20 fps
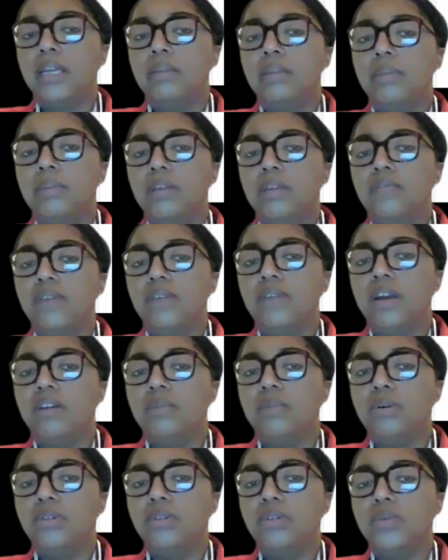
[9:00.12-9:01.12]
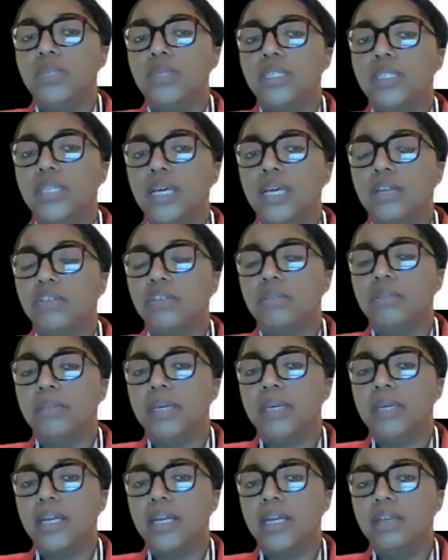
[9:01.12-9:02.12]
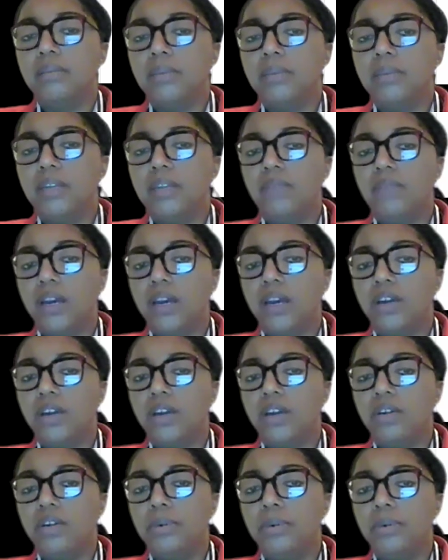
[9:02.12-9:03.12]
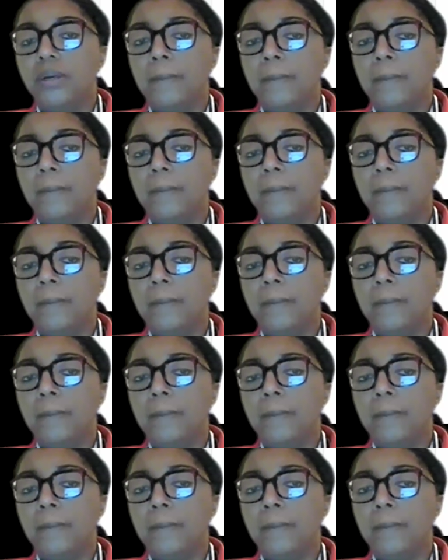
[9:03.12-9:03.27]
independent variables, with salary being our dependent variable.